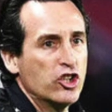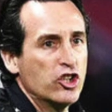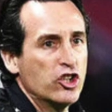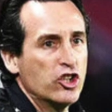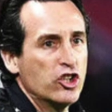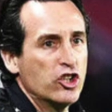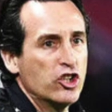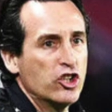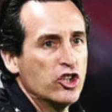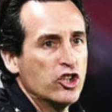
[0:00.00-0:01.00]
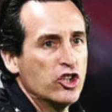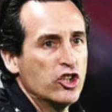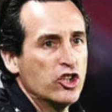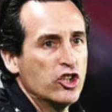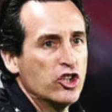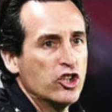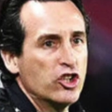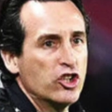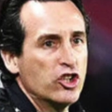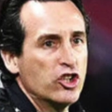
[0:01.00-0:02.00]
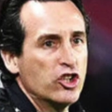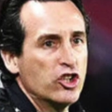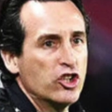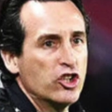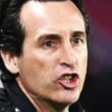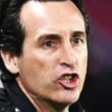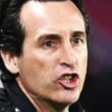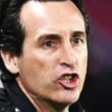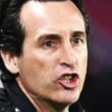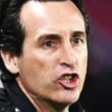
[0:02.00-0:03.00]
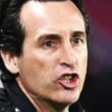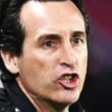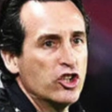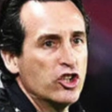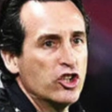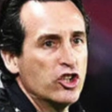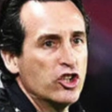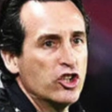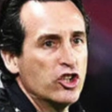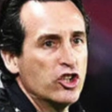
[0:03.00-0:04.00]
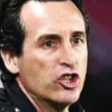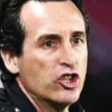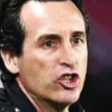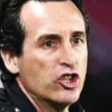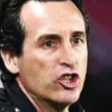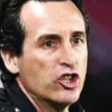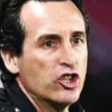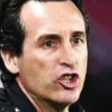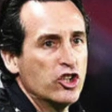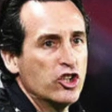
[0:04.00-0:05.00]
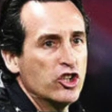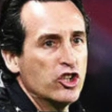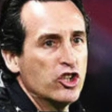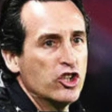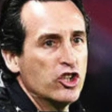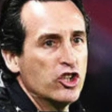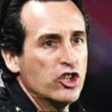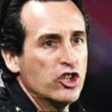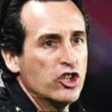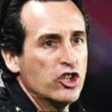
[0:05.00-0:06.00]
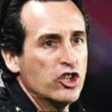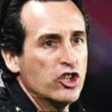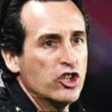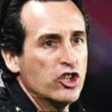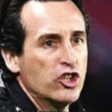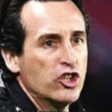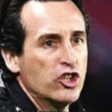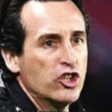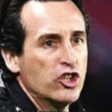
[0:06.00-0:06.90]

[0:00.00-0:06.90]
[no speech]